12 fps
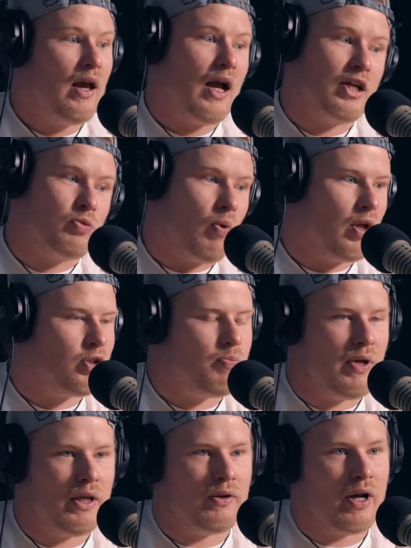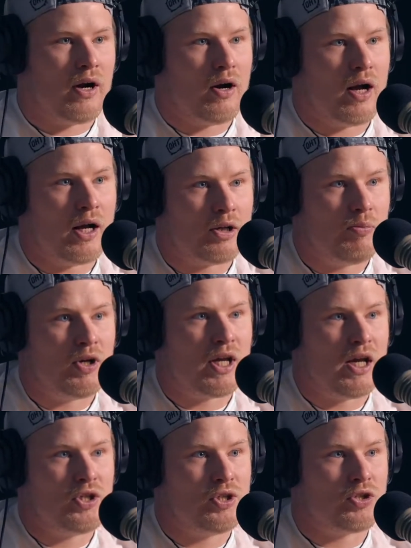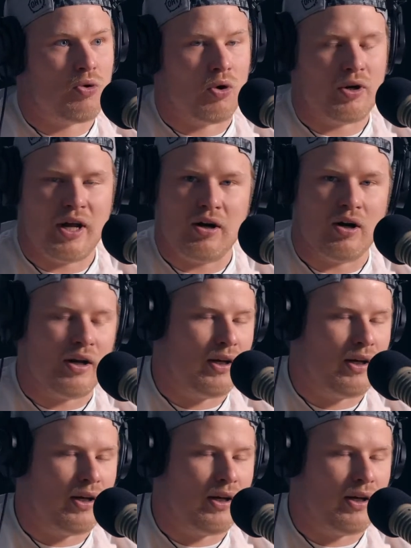as well as being their communications coordinator.